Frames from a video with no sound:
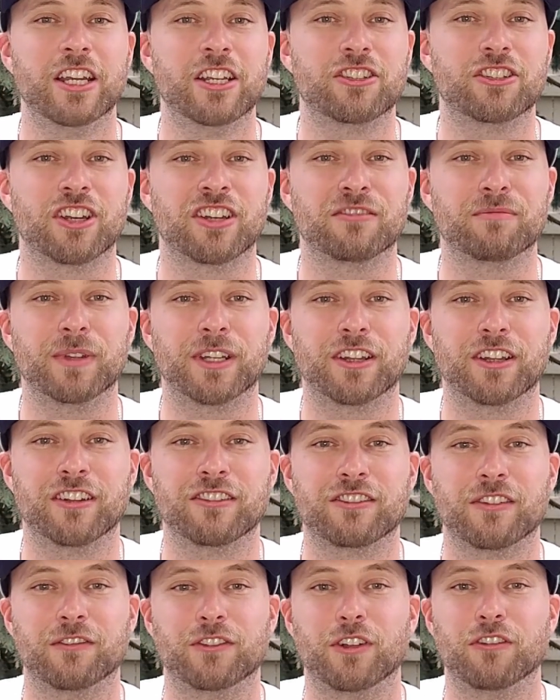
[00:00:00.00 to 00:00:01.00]
just
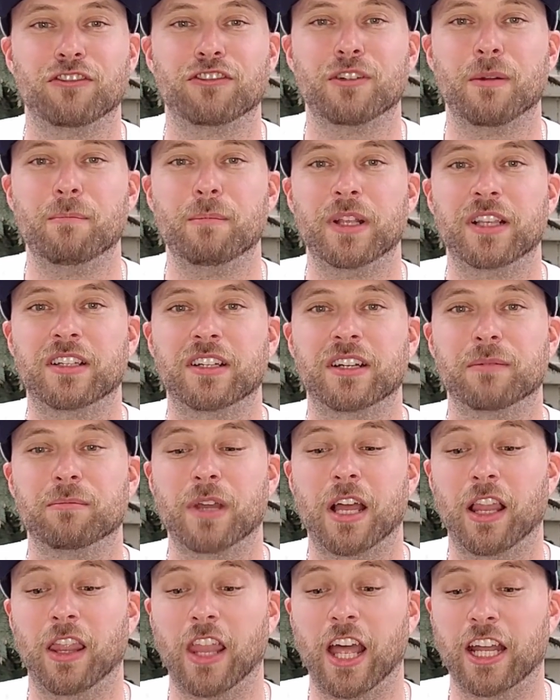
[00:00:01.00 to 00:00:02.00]
because of those midterm
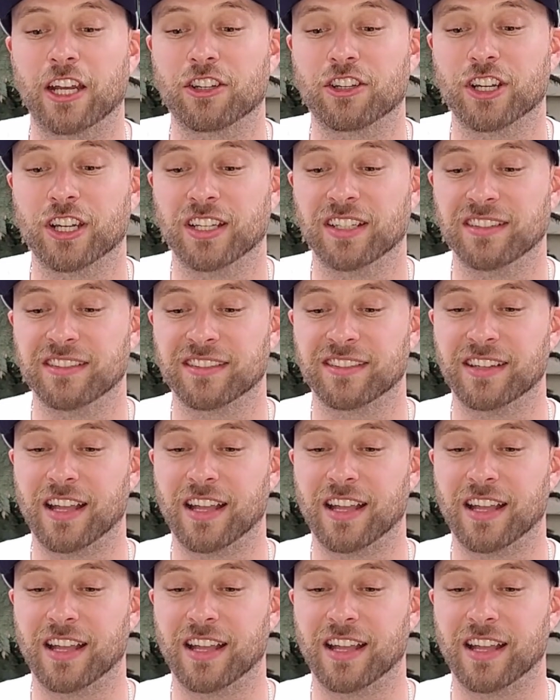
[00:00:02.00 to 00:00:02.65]
elections.